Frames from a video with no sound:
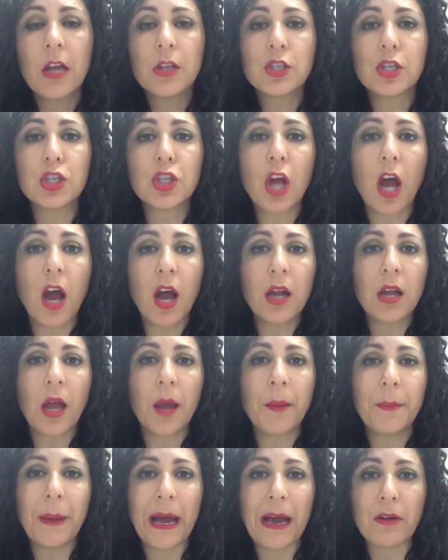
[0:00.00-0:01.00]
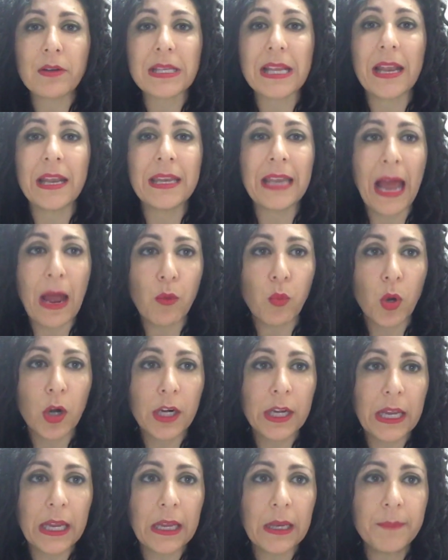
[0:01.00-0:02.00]
to talk about
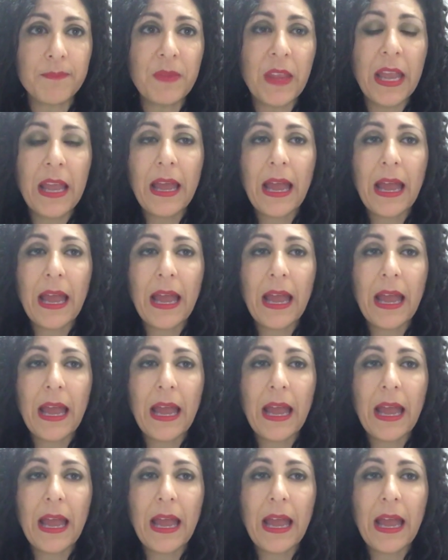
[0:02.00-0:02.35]
networking